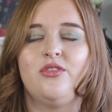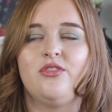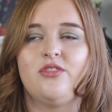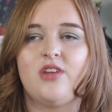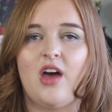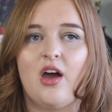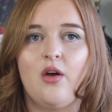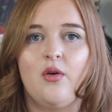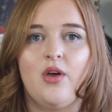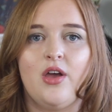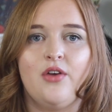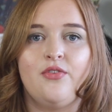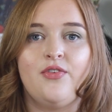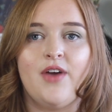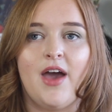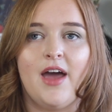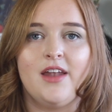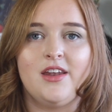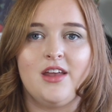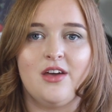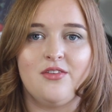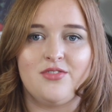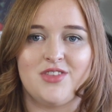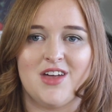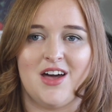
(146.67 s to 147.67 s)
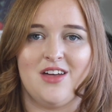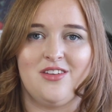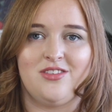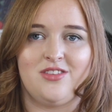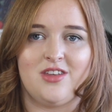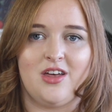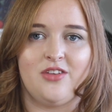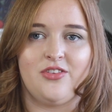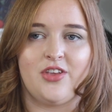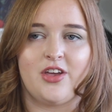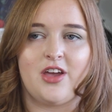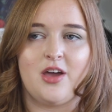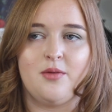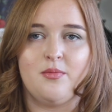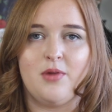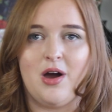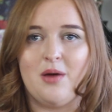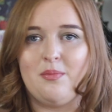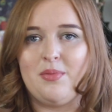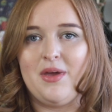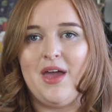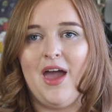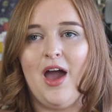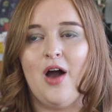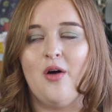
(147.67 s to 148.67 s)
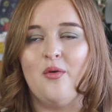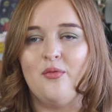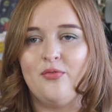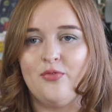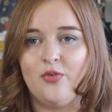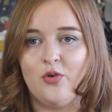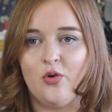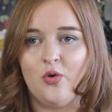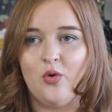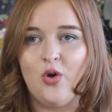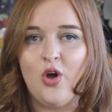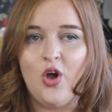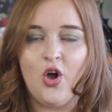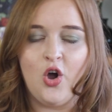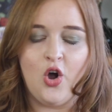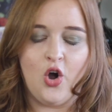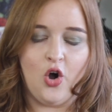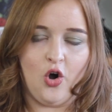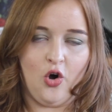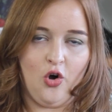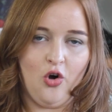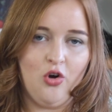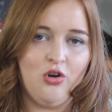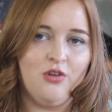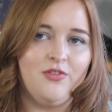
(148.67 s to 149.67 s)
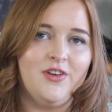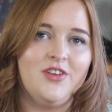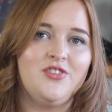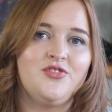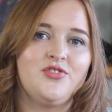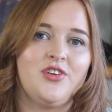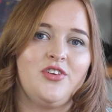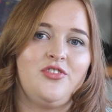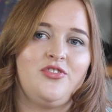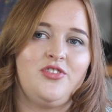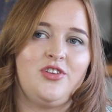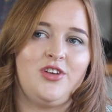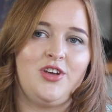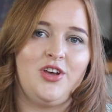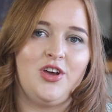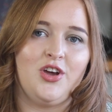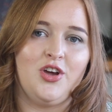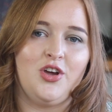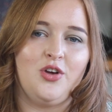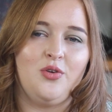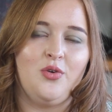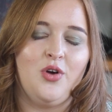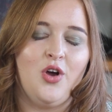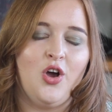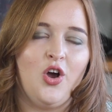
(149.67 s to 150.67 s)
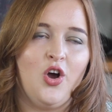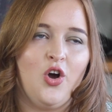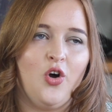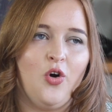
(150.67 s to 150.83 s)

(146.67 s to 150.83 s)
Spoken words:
So if any of that sounds like it might be helpful or of interest to you,